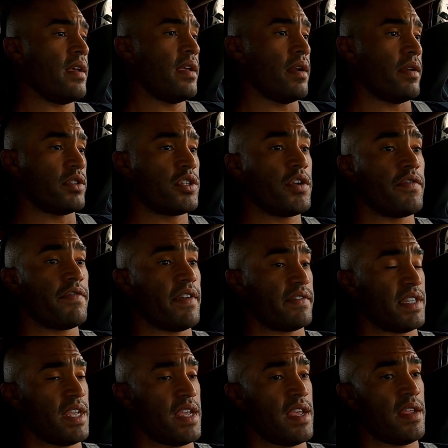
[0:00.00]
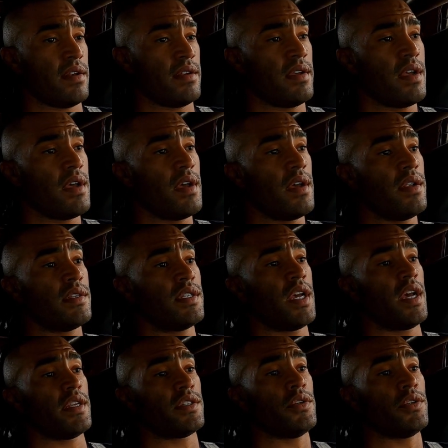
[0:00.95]
you know, two fifteen
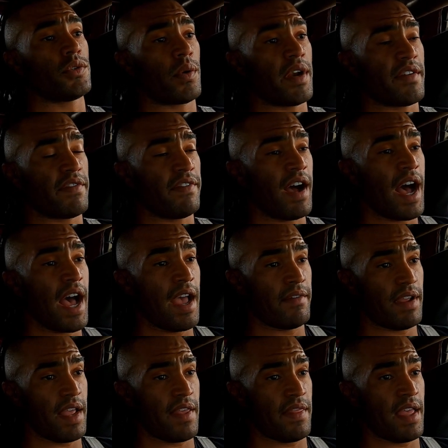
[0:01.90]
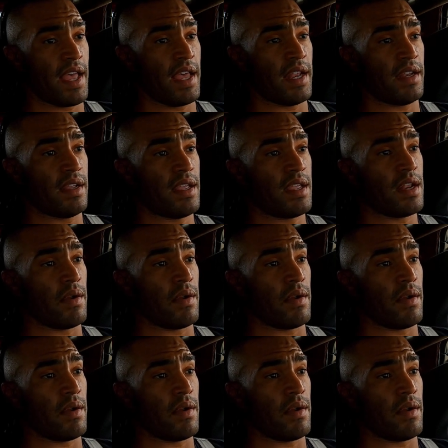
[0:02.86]
to two twenty-five, and then,